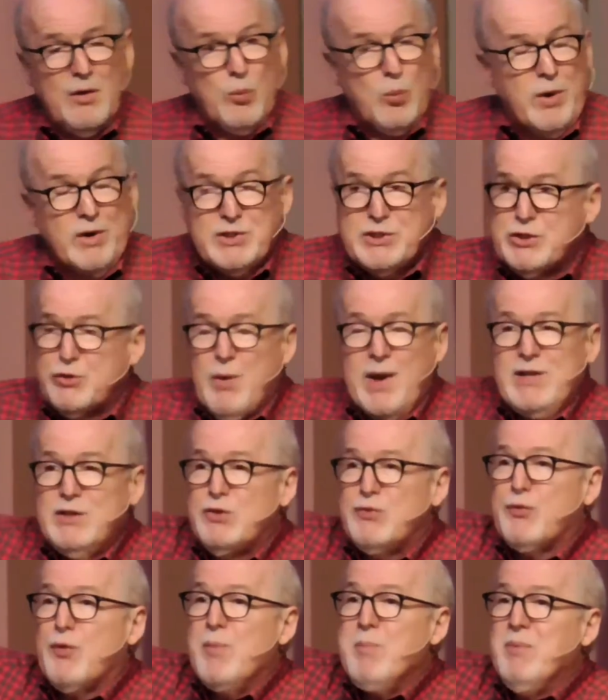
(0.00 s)
We're
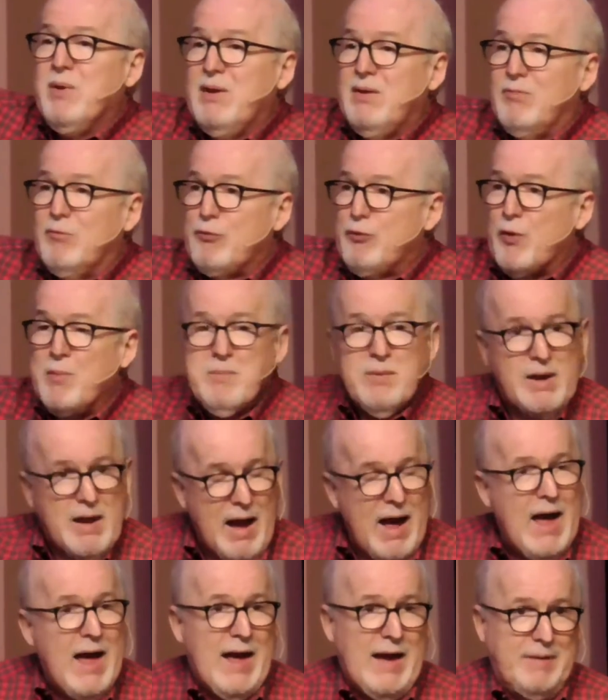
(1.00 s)
estranged from
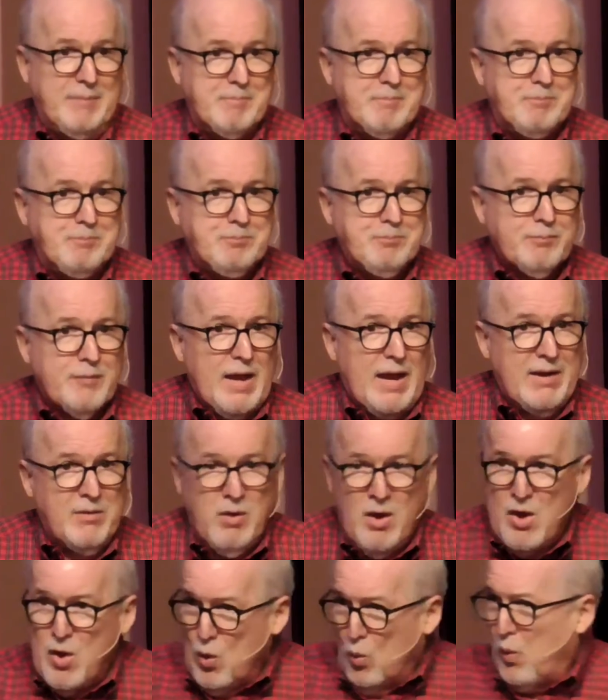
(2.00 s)
God.
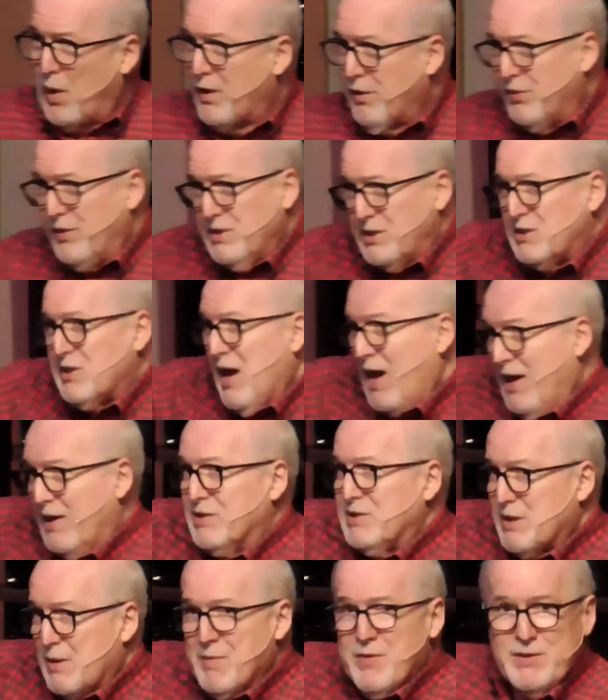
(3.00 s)
And what are the
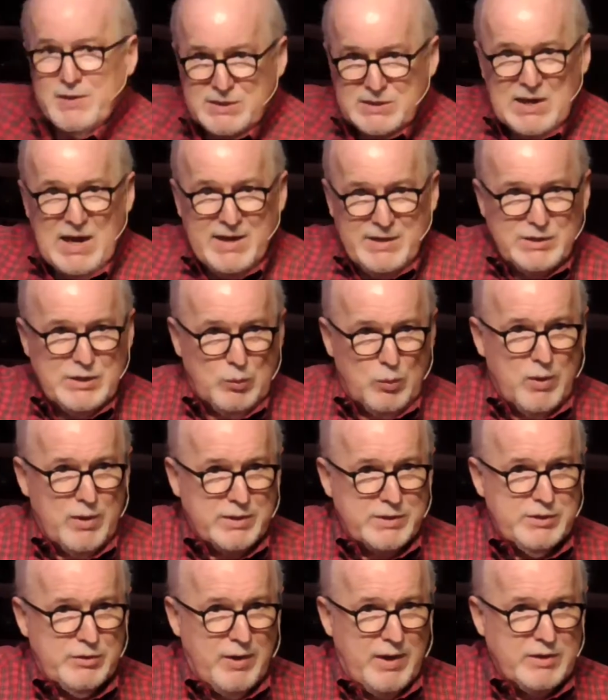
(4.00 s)
signs? Some of the signs that we're
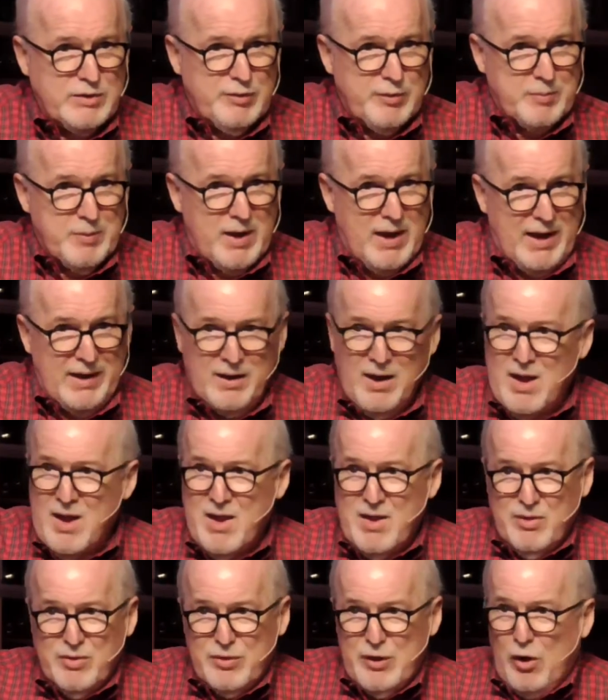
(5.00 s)
estranged from God.
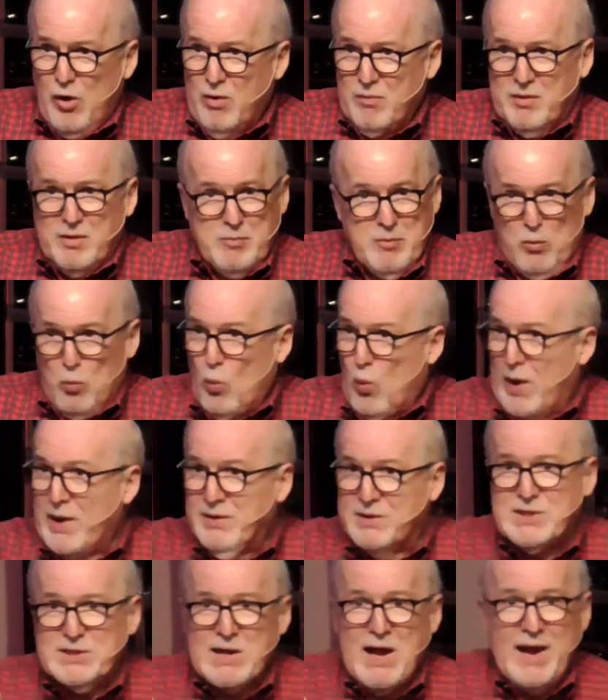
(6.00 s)

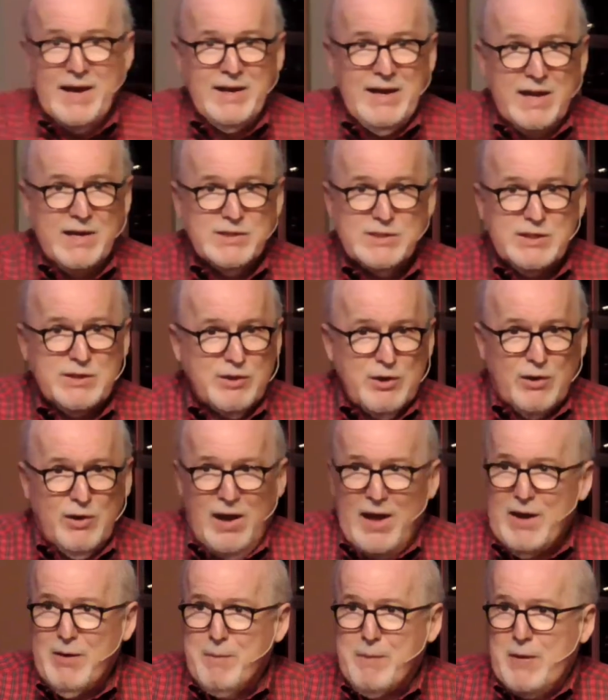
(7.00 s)
One sign is that there are a
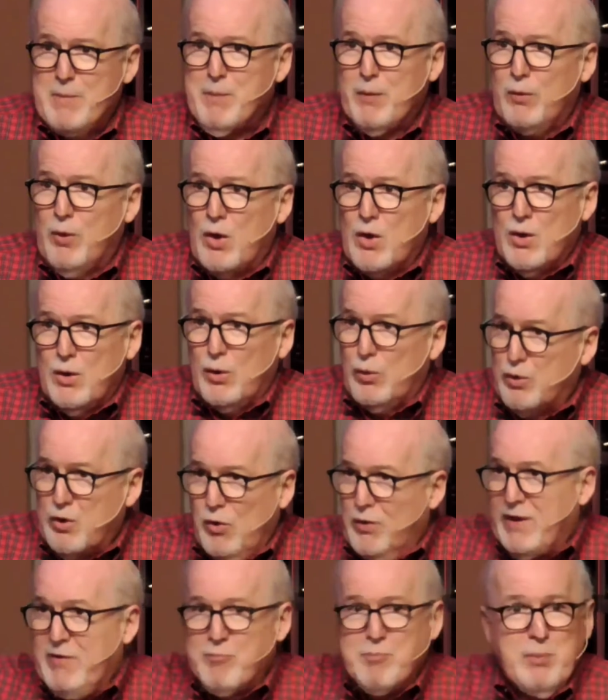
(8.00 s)
lot of people who
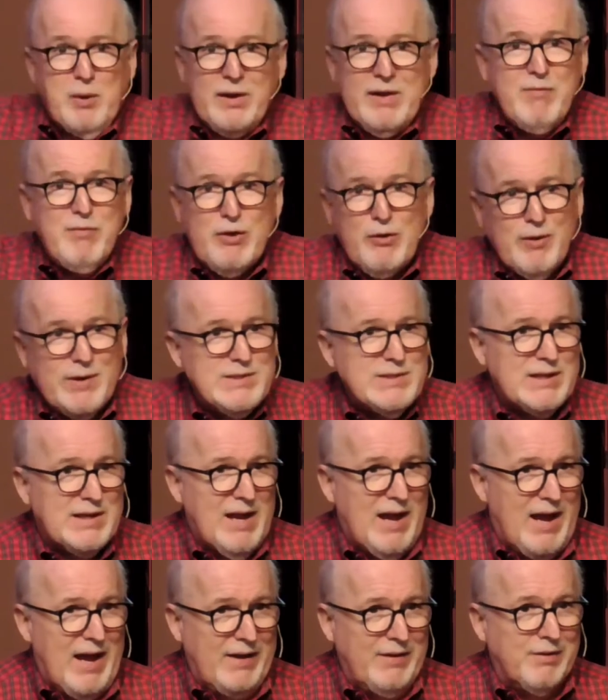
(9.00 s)
don't even believe there is a
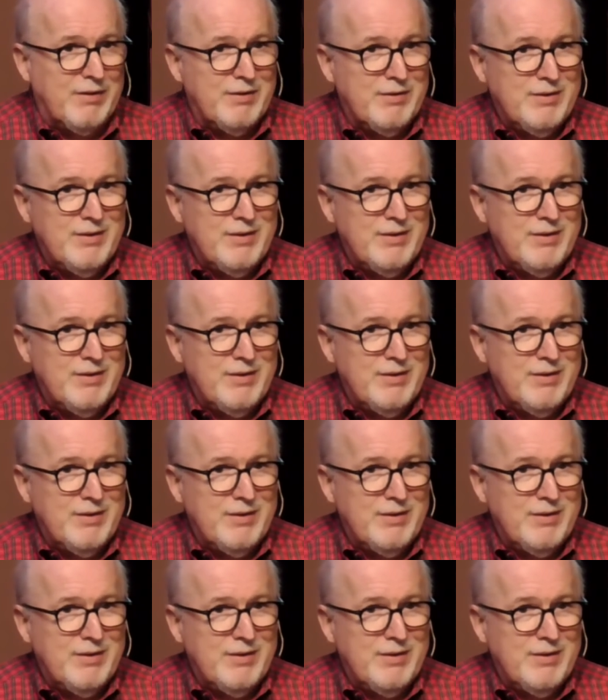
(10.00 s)
God.